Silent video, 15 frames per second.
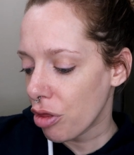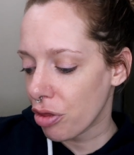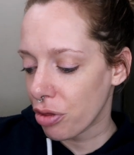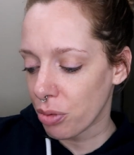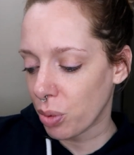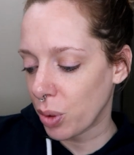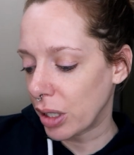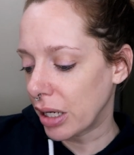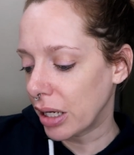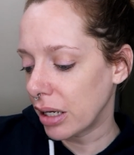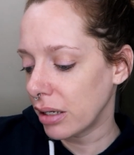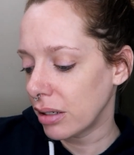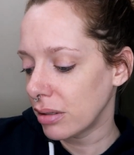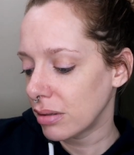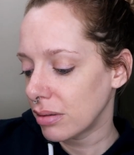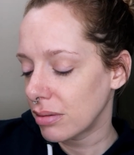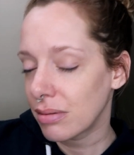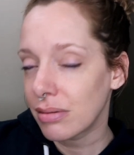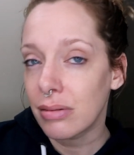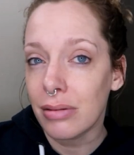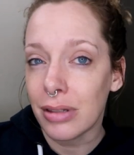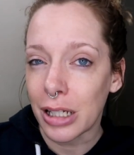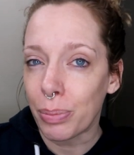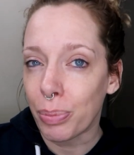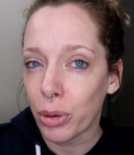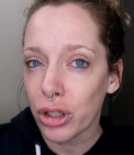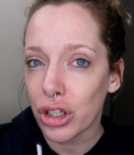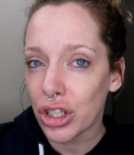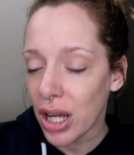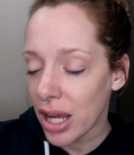3
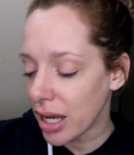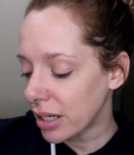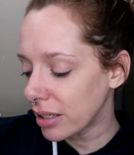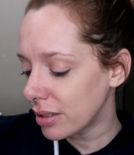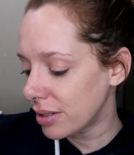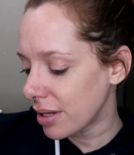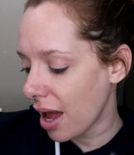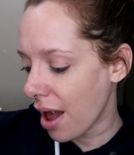deeper shades